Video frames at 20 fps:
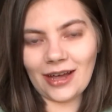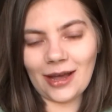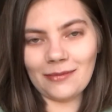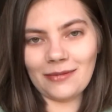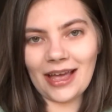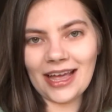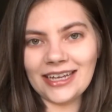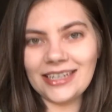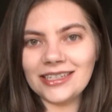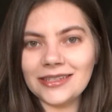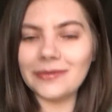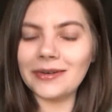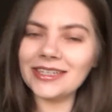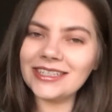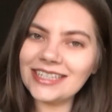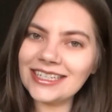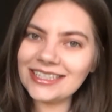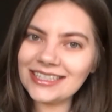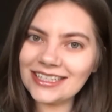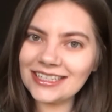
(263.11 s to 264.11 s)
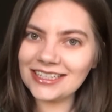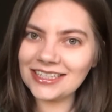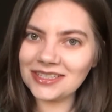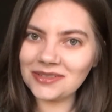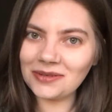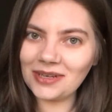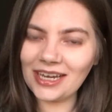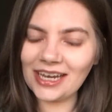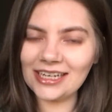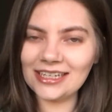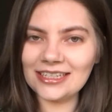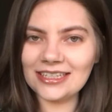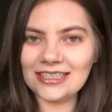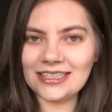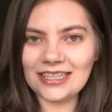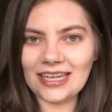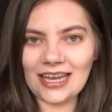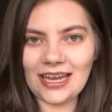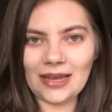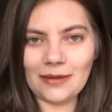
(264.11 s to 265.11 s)
I'm heading to my sister's this weekend to
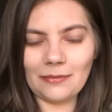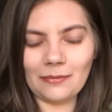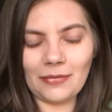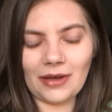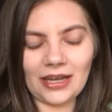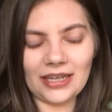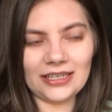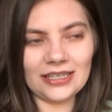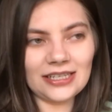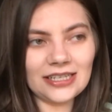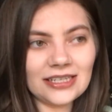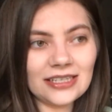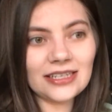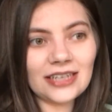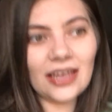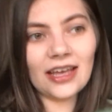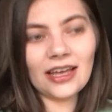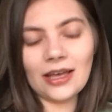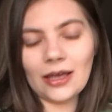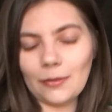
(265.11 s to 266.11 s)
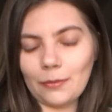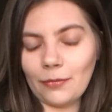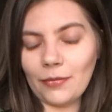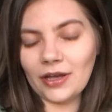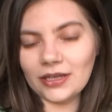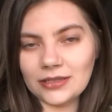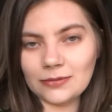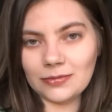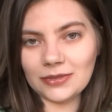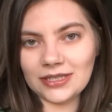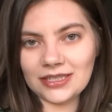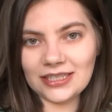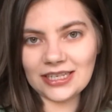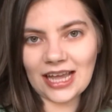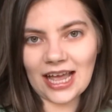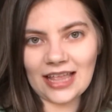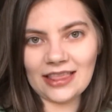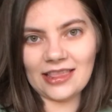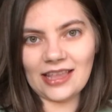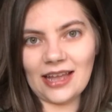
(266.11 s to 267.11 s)
see my sister, her husband,
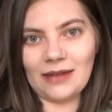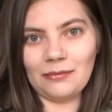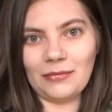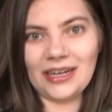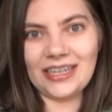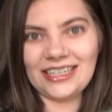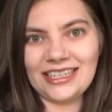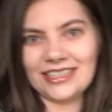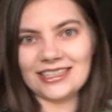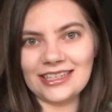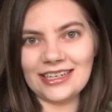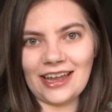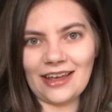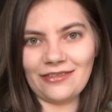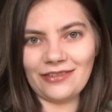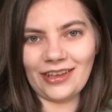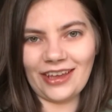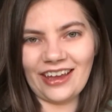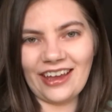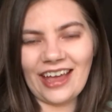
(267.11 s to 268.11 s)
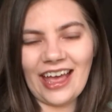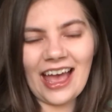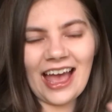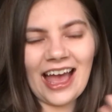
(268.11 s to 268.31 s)
and then my niece and nephew.